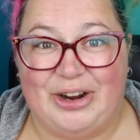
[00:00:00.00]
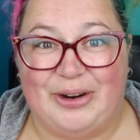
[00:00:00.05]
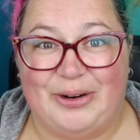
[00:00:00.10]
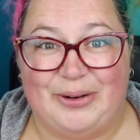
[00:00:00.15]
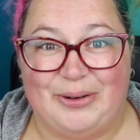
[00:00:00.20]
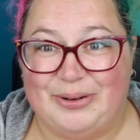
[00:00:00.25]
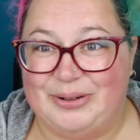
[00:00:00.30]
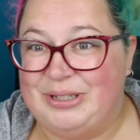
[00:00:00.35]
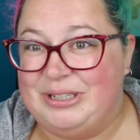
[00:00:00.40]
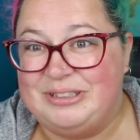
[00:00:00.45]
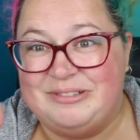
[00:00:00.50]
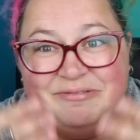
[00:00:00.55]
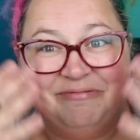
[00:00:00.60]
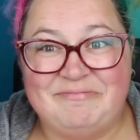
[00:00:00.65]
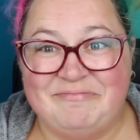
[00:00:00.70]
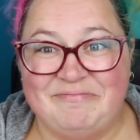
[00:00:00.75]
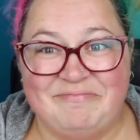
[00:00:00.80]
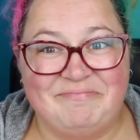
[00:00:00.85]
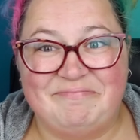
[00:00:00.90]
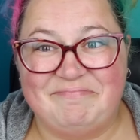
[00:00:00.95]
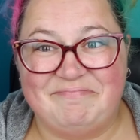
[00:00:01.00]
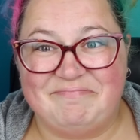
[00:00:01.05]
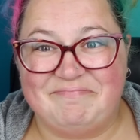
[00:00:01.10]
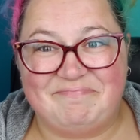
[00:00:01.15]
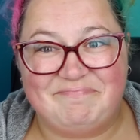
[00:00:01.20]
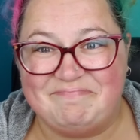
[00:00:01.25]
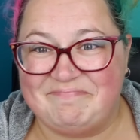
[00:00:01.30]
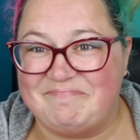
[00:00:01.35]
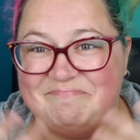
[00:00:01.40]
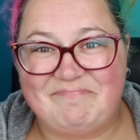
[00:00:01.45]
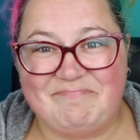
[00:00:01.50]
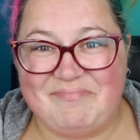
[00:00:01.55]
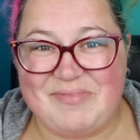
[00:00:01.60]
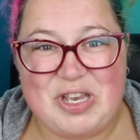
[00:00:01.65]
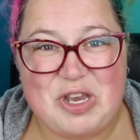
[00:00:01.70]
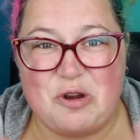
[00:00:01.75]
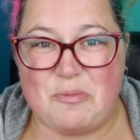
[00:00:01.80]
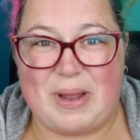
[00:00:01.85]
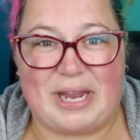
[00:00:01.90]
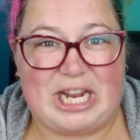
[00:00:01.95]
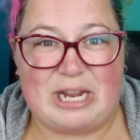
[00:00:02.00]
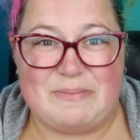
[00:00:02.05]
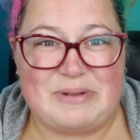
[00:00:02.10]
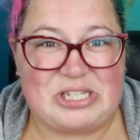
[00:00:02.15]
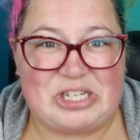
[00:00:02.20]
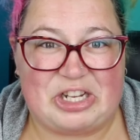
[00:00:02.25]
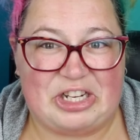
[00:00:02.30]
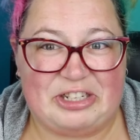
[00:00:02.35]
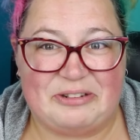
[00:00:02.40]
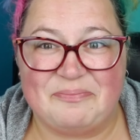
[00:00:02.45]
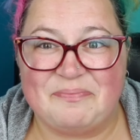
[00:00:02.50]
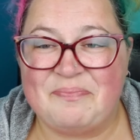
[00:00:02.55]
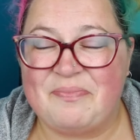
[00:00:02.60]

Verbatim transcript: so no makeup is good.